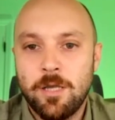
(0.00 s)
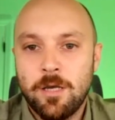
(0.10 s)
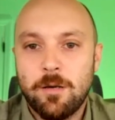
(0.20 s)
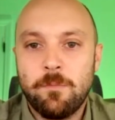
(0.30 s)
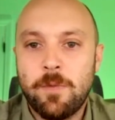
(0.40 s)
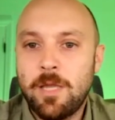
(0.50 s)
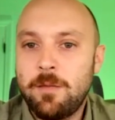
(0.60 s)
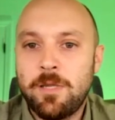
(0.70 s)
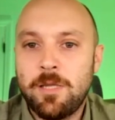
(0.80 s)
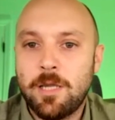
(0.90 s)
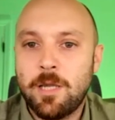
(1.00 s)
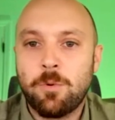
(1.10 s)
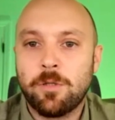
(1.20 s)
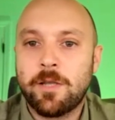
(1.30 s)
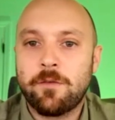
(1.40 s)
maybe it will
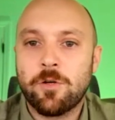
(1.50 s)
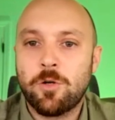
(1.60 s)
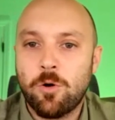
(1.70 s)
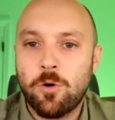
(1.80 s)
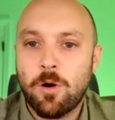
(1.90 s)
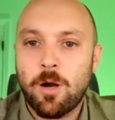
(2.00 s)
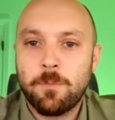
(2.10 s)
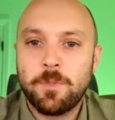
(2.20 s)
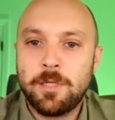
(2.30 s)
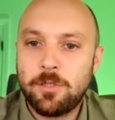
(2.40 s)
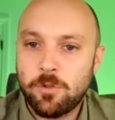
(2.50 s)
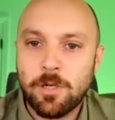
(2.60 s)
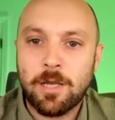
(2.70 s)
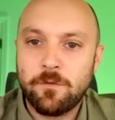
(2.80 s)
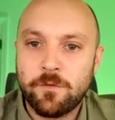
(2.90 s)
never go up in your
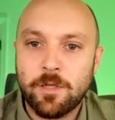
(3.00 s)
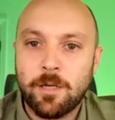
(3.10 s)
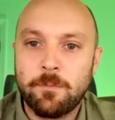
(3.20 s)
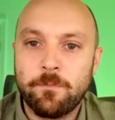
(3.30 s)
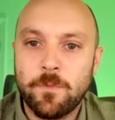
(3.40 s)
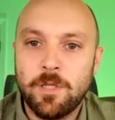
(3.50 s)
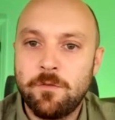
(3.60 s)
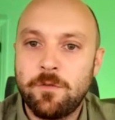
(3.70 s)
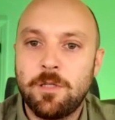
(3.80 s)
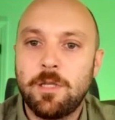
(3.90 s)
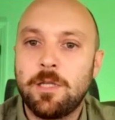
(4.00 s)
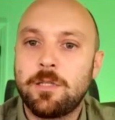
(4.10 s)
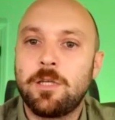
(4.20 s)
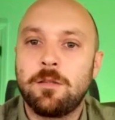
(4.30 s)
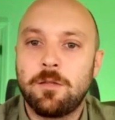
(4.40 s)
lifetime. Even it
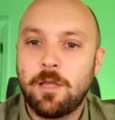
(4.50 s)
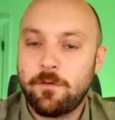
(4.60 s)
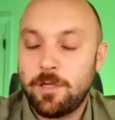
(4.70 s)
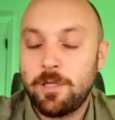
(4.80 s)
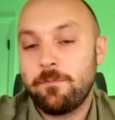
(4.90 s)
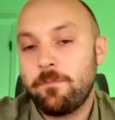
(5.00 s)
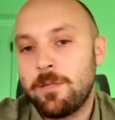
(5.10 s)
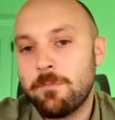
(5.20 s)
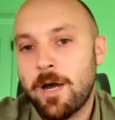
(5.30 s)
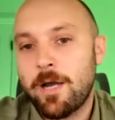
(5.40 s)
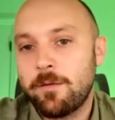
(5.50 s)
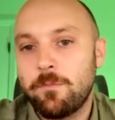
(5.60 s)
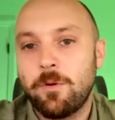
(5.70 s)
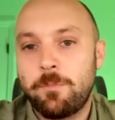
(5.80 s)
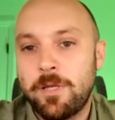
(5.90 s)
can, it, in my
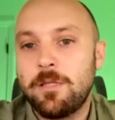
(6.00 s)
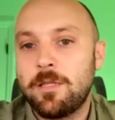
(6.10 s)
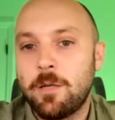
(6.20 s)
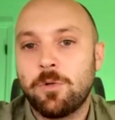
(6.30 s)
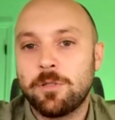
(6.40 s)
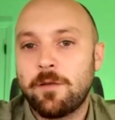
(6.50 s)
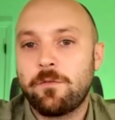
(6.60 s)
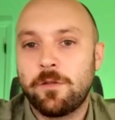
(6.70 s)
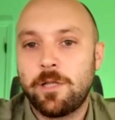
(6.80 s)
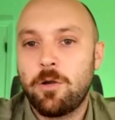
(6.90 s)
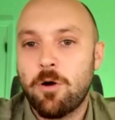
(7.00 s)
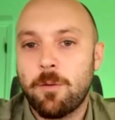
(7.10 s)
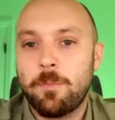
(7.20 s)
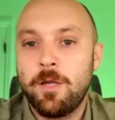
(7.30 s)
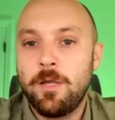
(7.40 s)
opinion, it will definitely go up
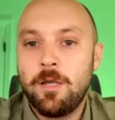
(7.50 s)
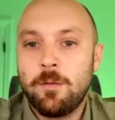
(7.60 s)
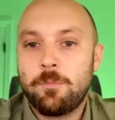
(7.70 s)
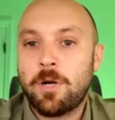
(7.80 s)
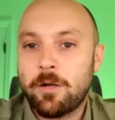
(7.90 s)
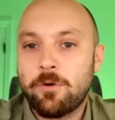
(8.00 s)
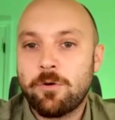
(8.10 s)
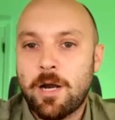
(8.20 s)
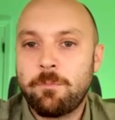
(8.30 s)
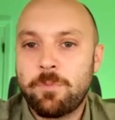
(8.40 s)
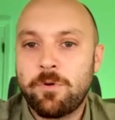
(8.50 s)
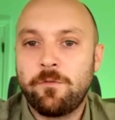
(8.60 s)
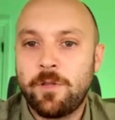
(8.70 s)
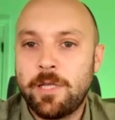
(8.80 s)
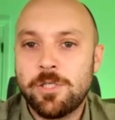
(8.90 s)
prior
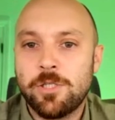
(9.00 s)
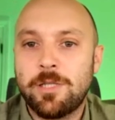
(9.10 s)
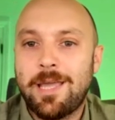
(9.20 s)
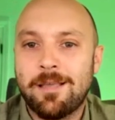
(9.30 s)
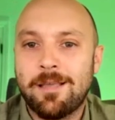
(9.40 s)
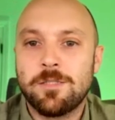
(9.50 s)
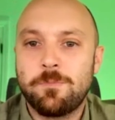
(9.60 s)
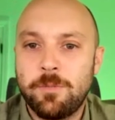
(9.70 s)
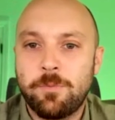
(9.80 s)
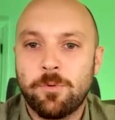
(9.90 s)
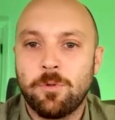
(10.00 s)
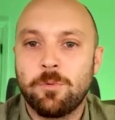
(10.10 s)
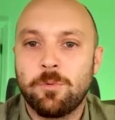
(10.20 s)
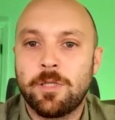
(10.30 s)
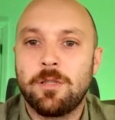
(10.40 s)
hyperinflation, as people
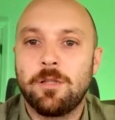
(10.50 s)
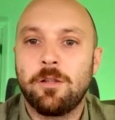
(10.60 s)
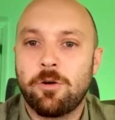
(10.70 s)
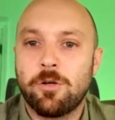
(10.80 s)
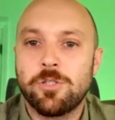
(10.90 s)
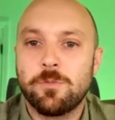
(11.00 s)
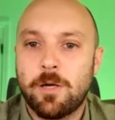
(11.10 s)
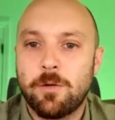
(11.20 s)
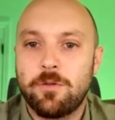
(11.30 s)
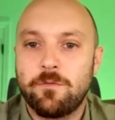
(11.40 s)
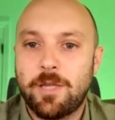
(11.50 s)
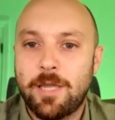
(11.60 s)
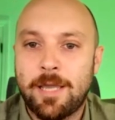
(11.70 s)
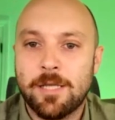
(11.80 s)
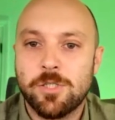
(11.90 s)
with large amounts of
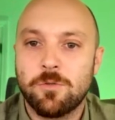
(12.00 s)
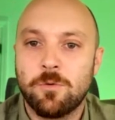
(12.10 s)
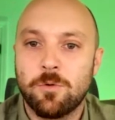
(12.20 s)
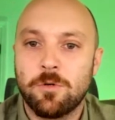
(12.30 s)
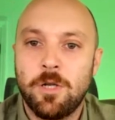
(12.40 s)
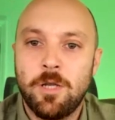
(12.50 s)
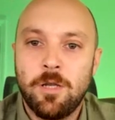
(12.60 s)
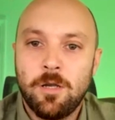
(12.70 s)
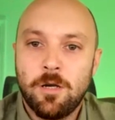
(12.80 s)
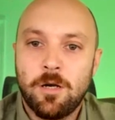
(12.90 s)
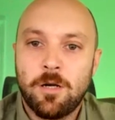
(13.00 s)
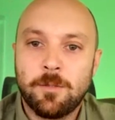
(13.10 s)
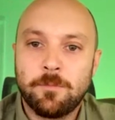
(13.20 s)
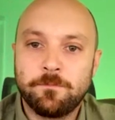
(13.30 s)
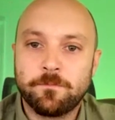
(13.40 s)
cash or
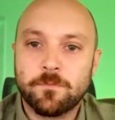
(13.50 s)
um,